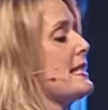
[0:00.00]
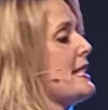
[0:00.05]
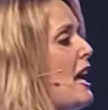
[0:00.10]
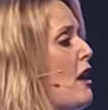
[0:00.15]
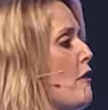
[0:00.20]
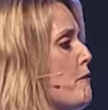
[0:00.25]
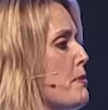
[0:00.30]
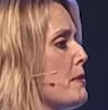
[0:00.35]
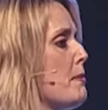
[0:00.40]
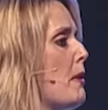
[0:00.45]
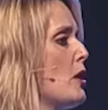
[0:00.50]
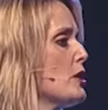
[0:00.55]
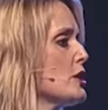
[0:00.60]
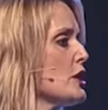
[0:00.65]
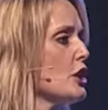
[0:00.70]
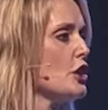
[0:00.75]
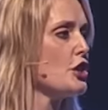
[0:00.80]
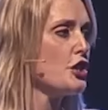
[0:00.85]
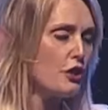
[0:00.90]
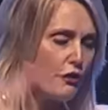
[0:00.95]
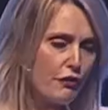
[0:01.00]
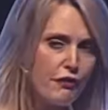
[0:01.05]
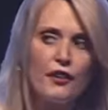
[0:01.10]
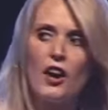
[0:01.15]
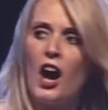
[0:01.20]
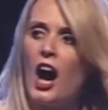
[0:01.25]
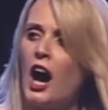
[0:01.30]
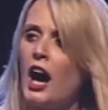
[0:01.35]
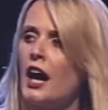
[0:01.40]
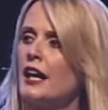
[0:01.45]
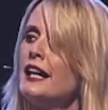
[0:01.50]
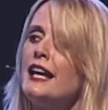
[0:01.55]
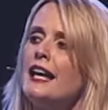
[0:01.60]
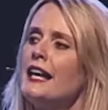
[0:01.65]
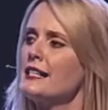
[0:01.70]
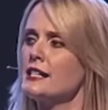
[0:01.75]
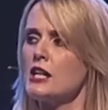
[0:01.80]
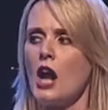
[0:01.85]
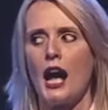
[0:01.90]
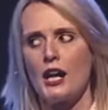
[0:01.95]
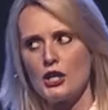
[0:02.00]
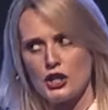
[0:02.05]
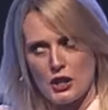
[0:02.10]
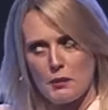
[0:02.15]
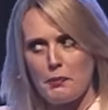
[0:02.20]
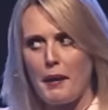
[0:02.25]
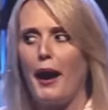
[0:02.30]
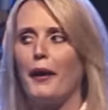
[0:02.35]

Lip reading: a self-promoter because you've forgotten it's not actually